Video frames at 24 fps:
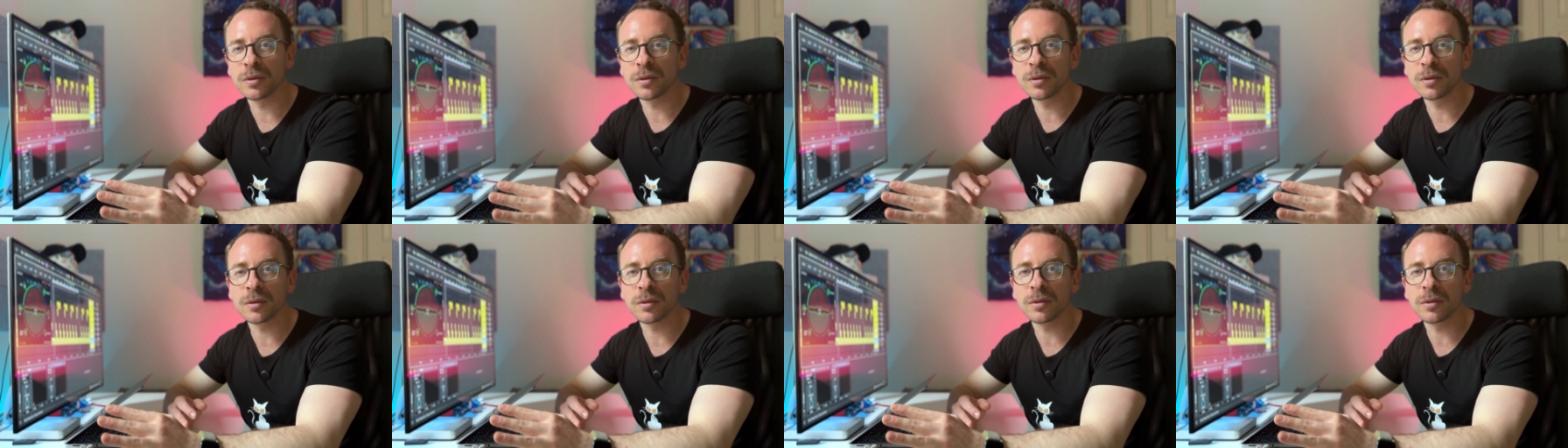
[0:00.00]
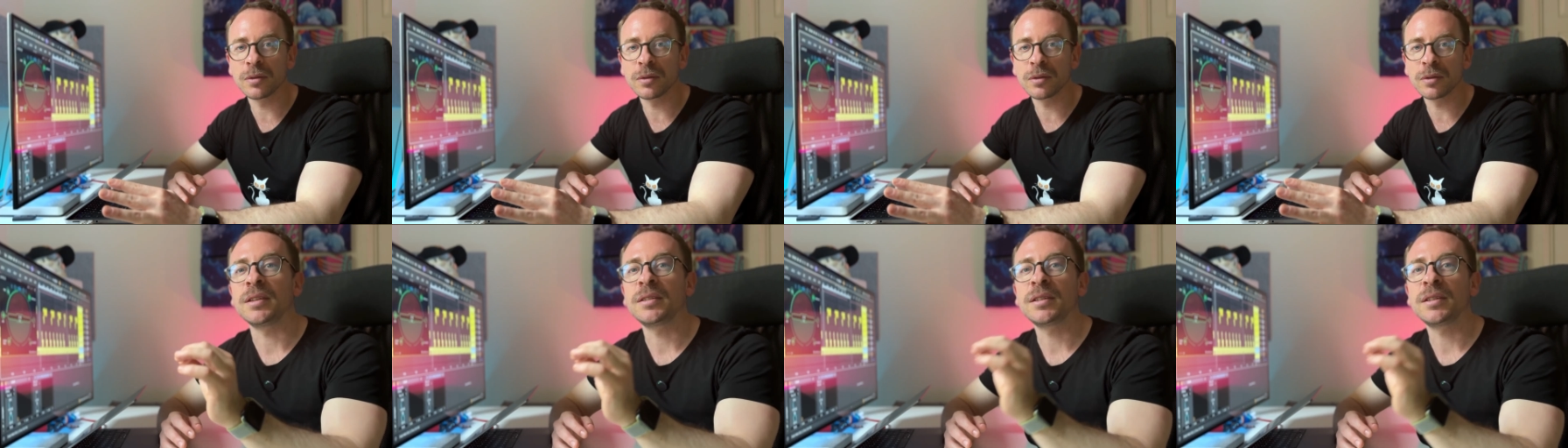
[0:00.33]

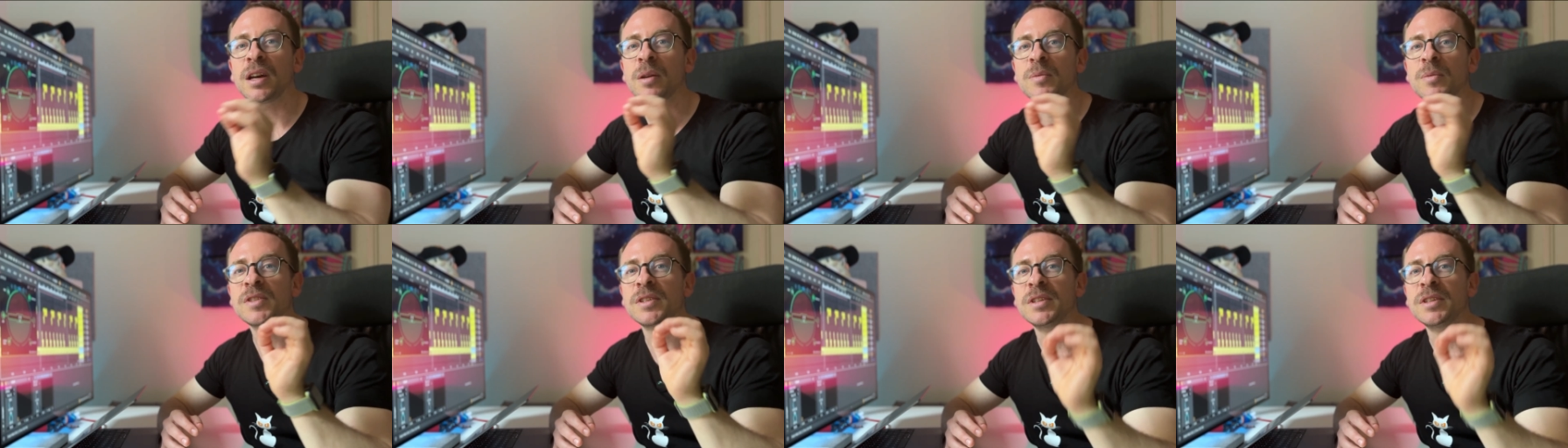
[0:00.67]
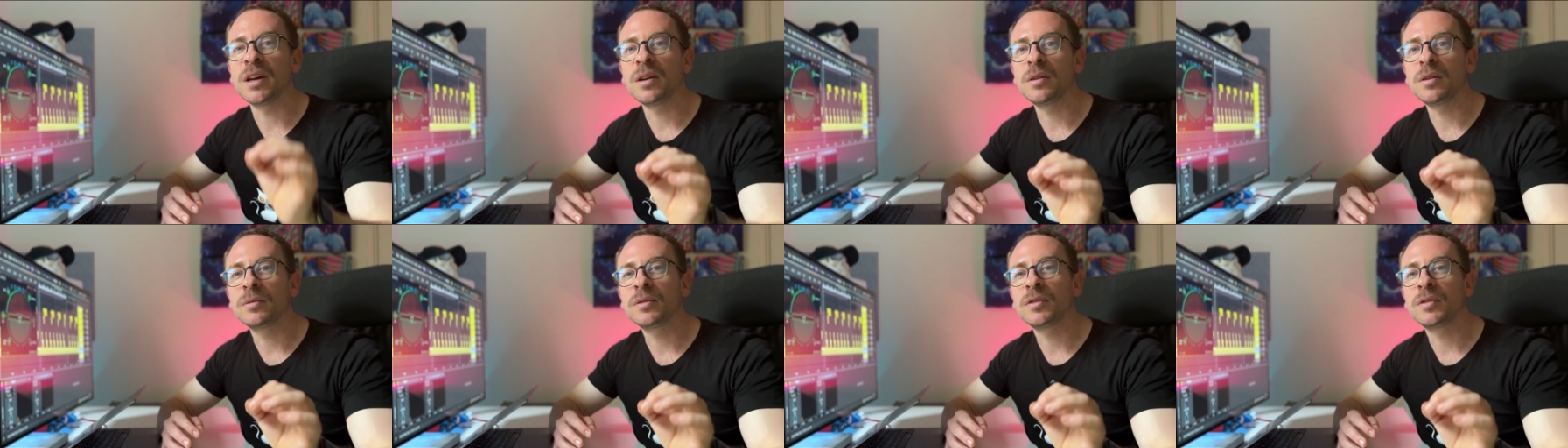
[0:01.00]
And it comes
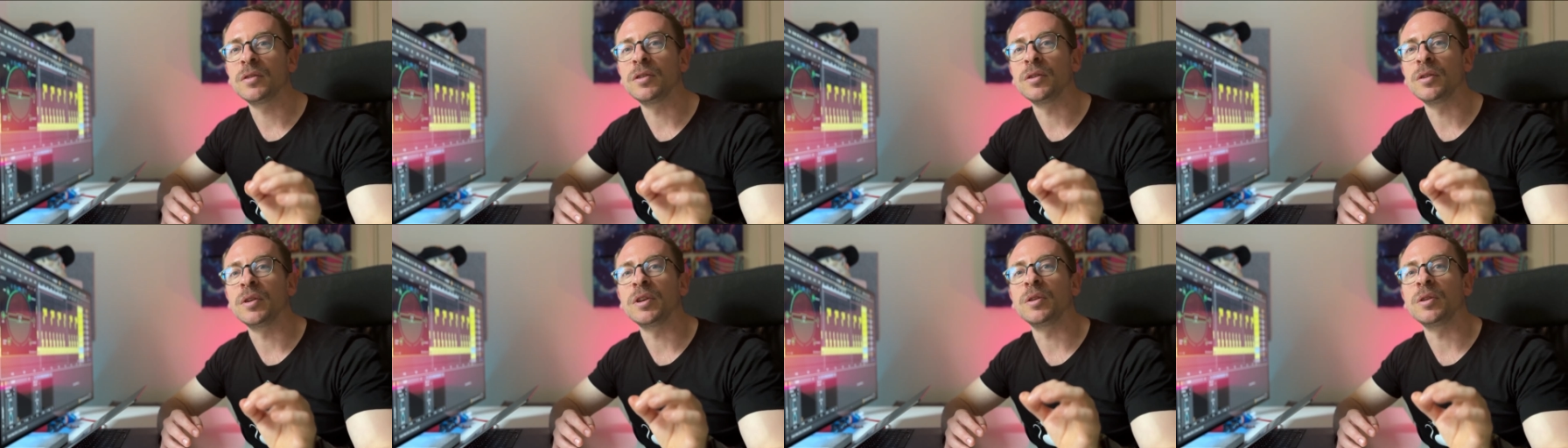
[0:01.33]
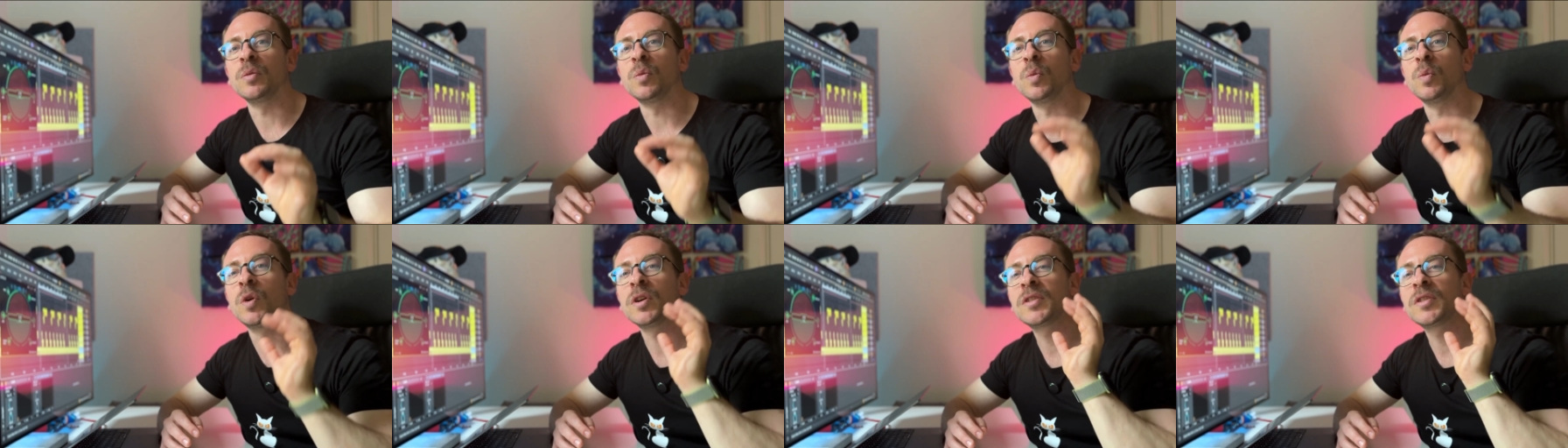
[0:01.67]
down to
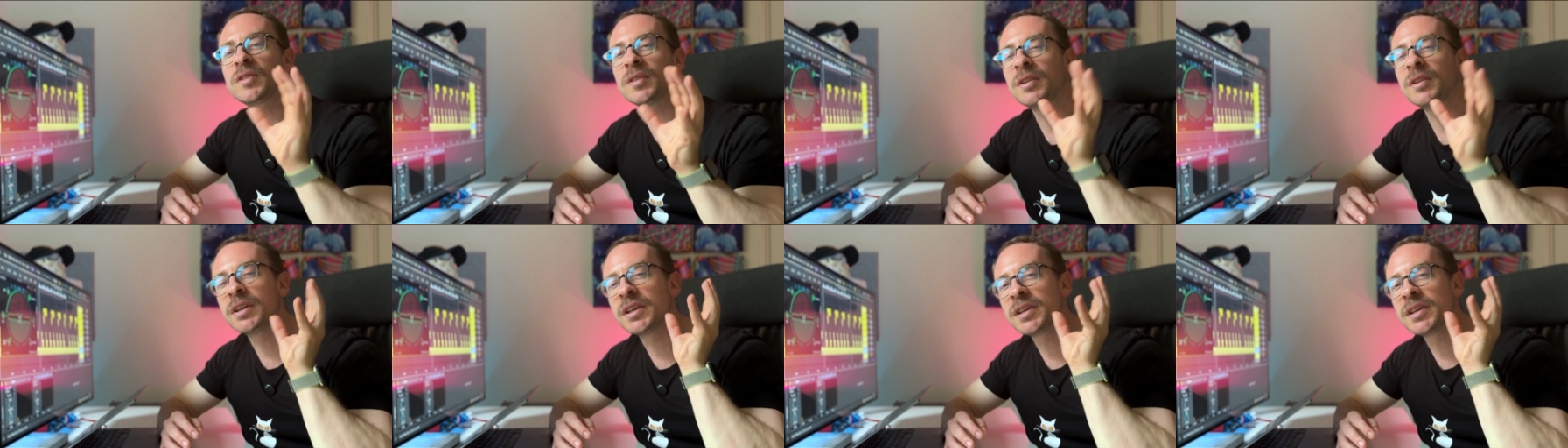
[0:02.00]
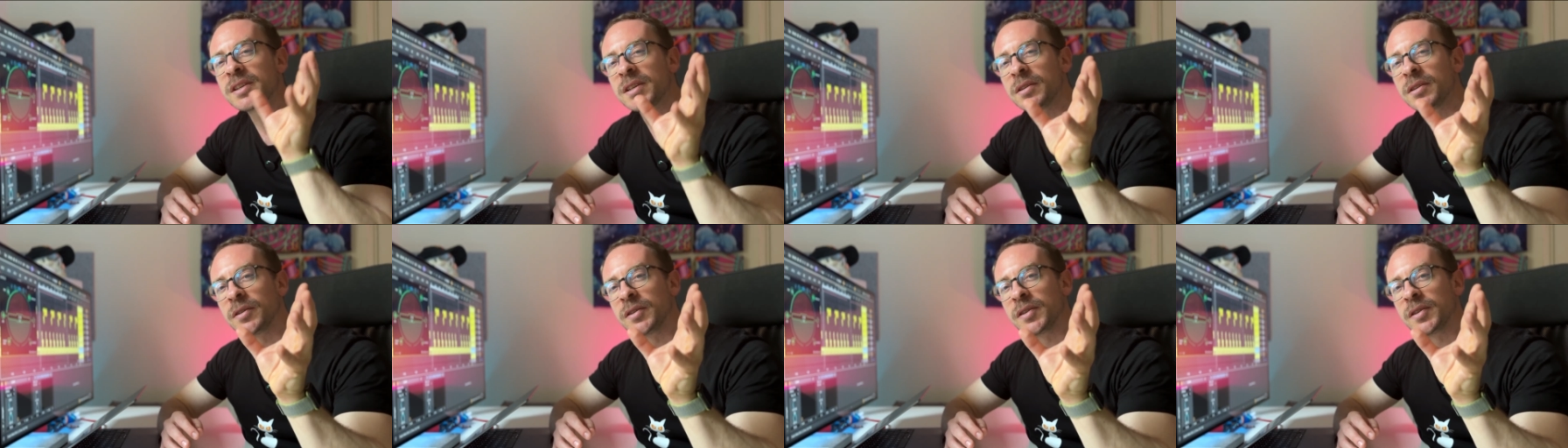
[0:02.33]
knowing what to
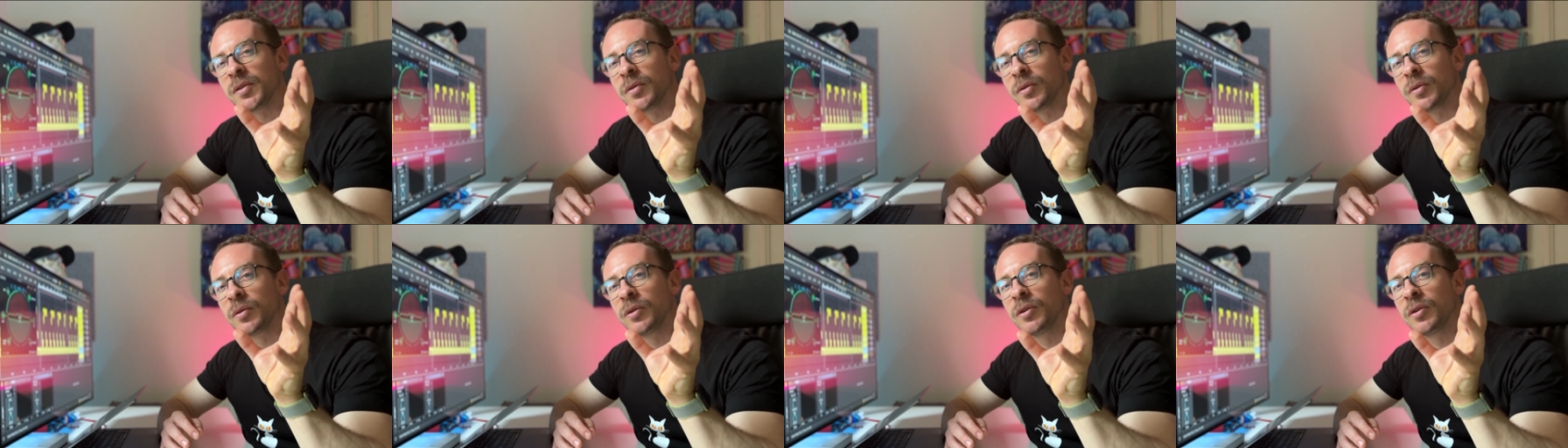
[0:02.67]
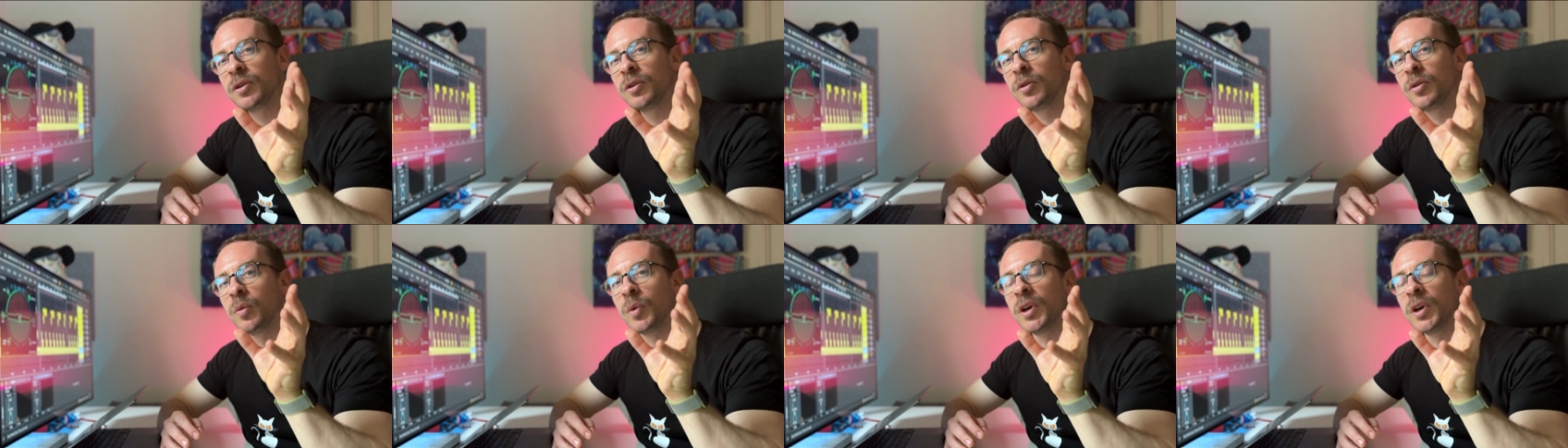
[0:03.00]
listen to
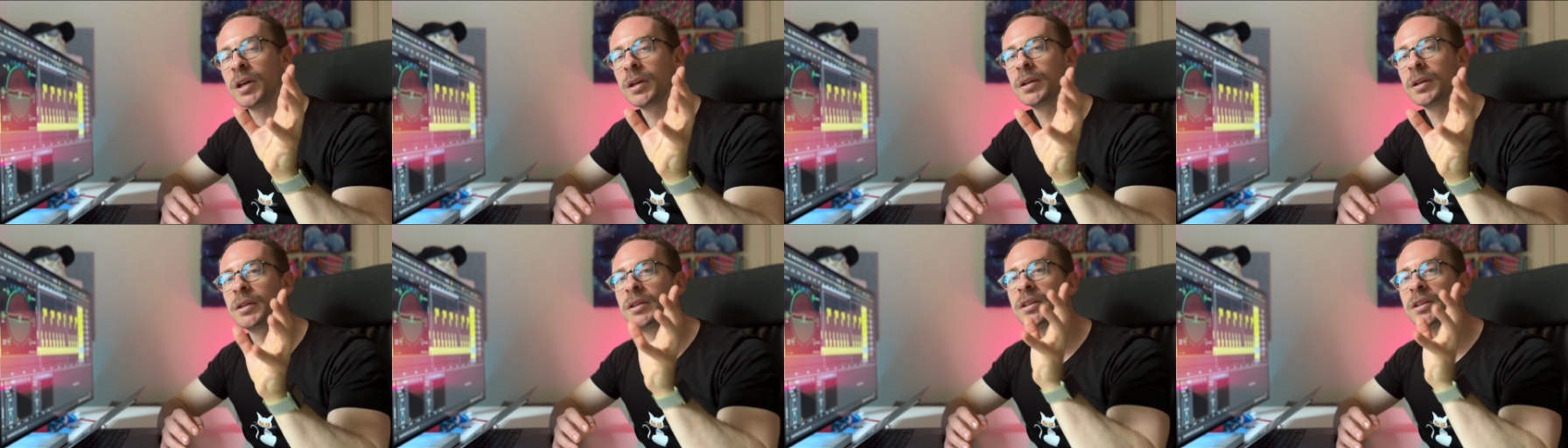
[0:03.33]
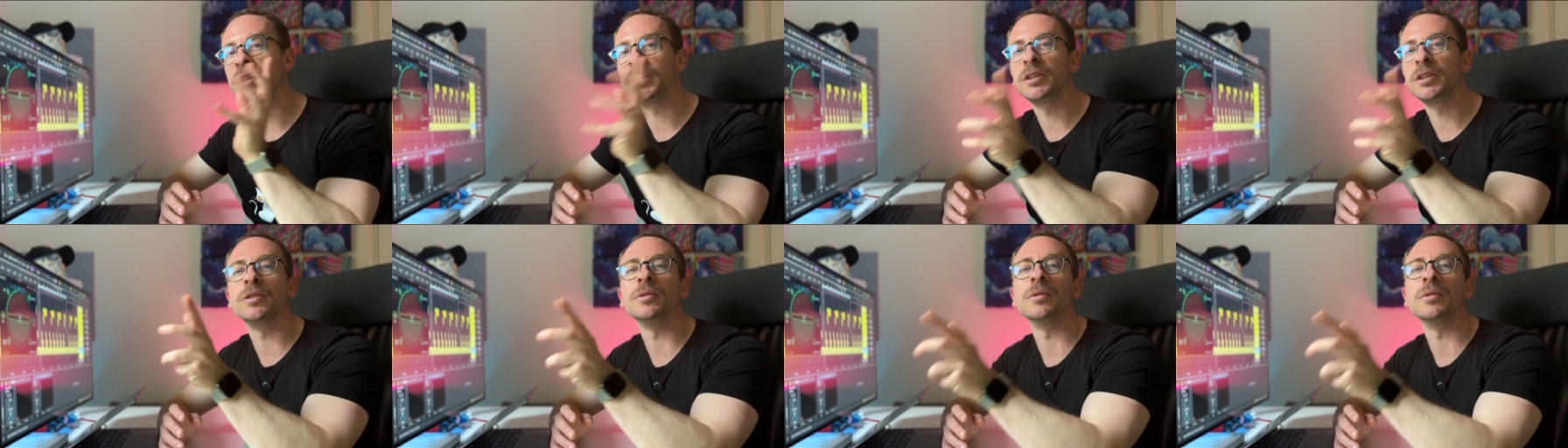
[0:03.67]
when
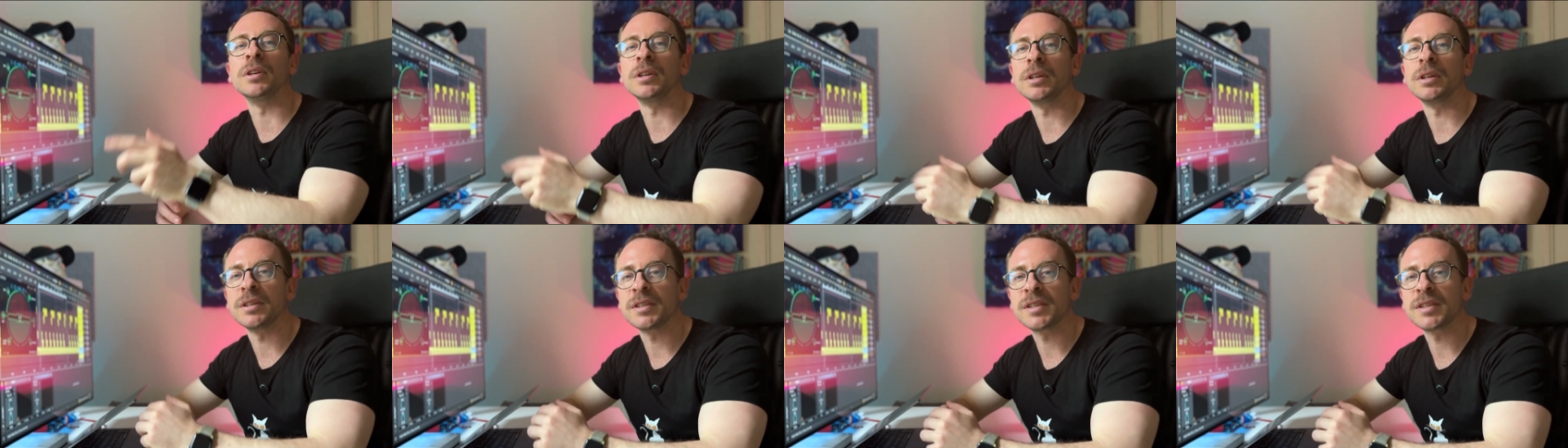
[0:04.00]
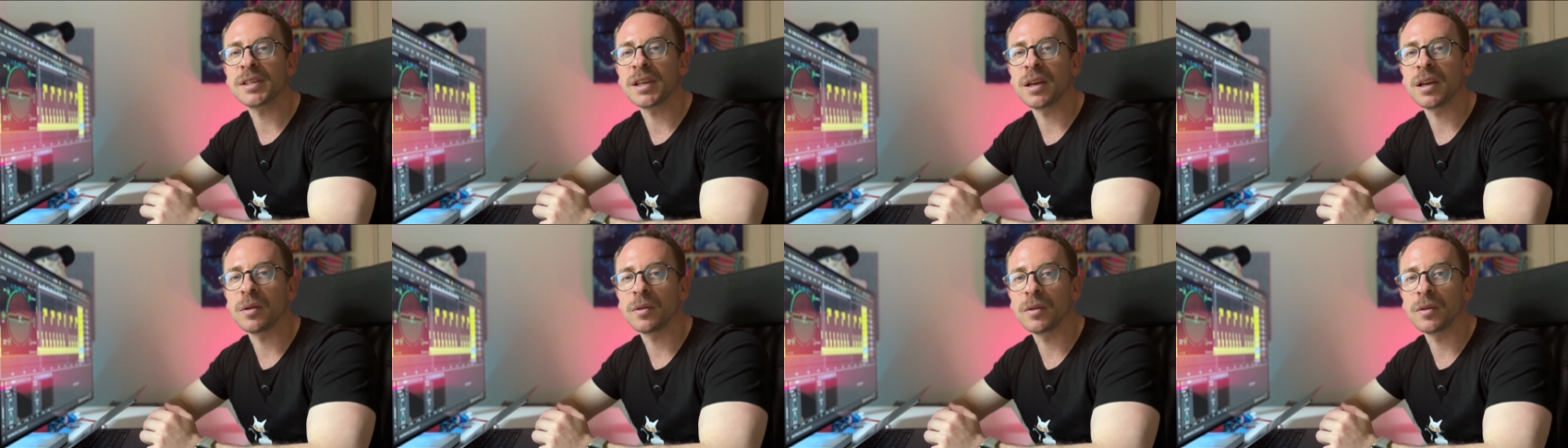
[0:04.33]
EQing a
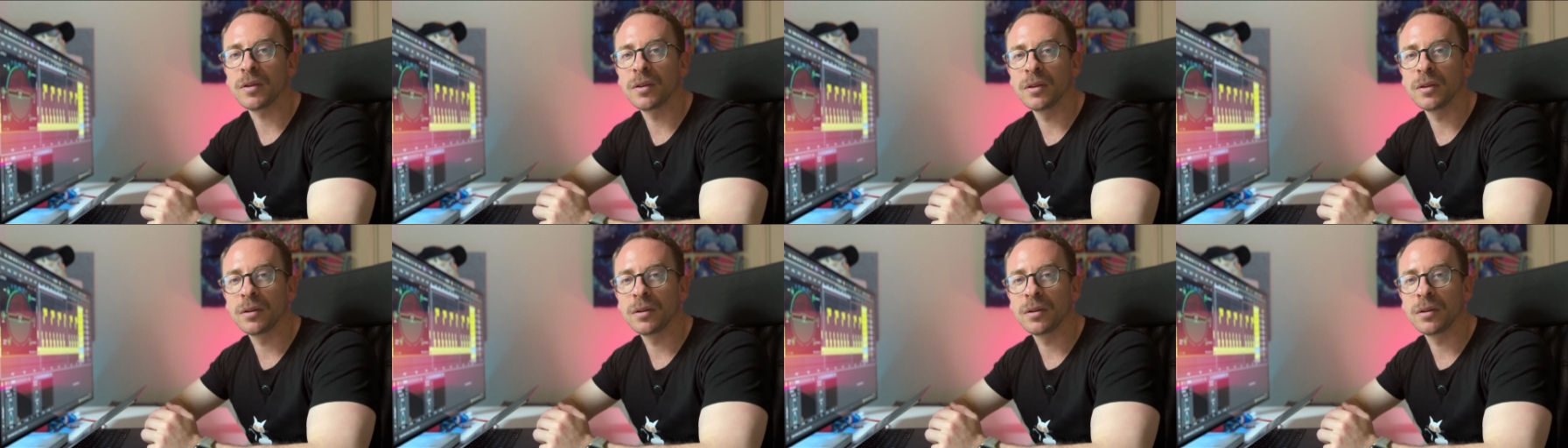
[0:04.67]
sound.